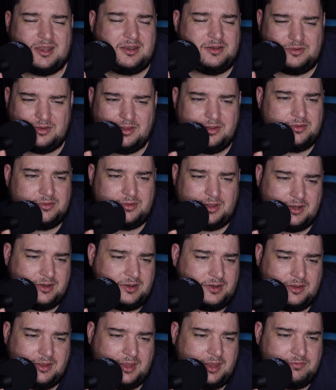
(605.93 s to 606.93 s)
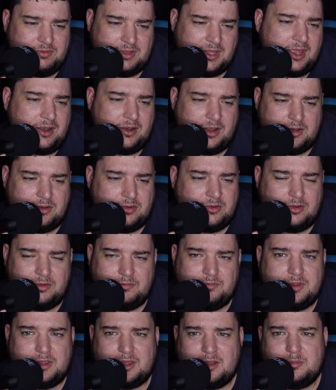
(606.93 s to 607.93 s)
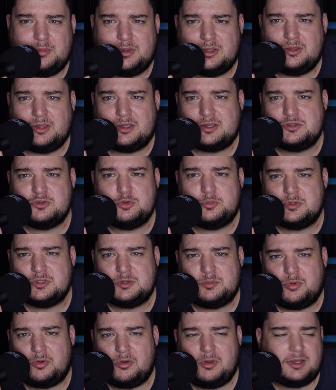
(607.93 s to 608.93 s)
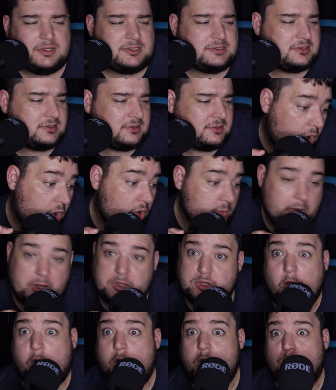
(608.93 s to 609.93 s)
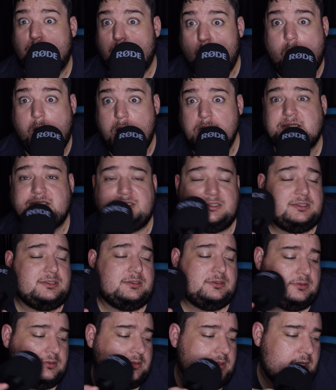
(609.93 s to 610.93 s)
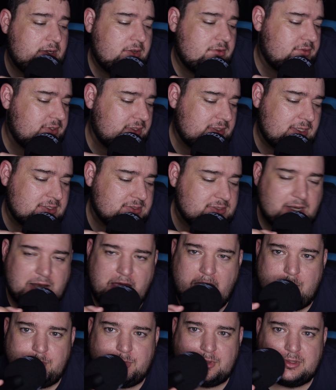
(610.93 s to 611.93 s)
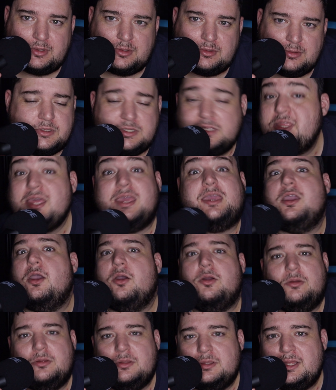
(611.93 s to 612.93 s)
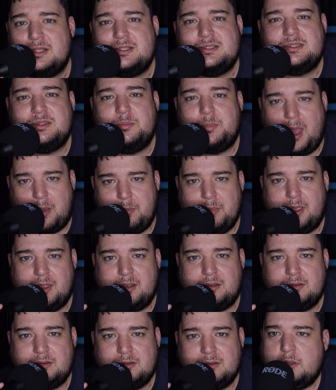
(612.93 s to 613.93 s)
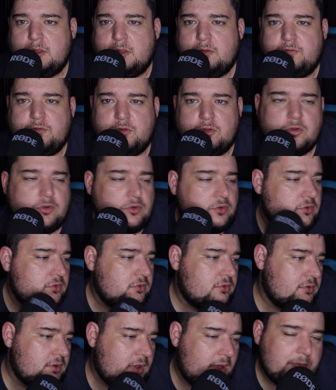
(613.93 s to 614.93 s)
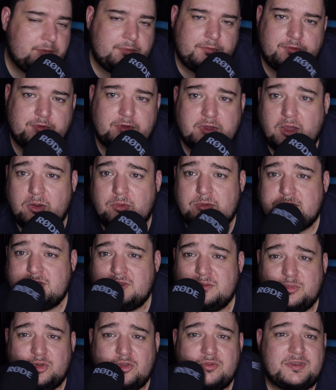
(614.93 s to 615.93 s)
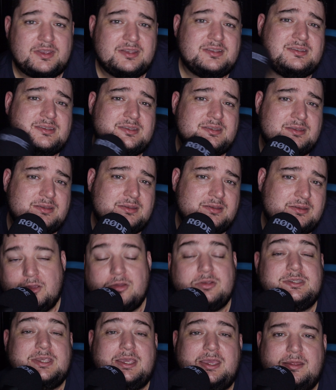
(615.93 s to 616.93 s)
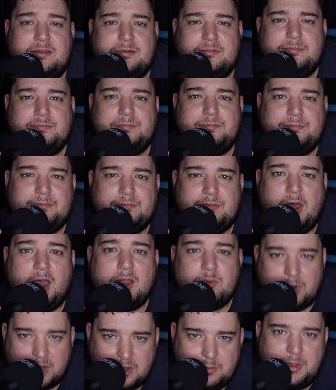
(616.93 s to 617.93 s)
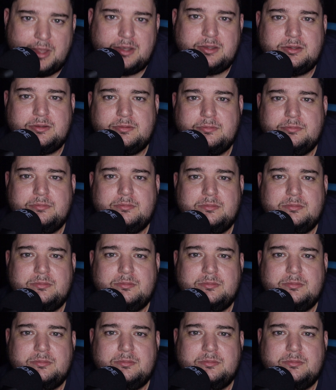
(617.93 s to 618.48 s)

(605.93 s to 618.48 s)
I don't know. I don't even then. I don't know if you're gonna be like super surprised. Oh my god, what? I don't think that's gonna happen. So there you go. That's the Batman if you're up for going to the movies, go see it. I recommend it.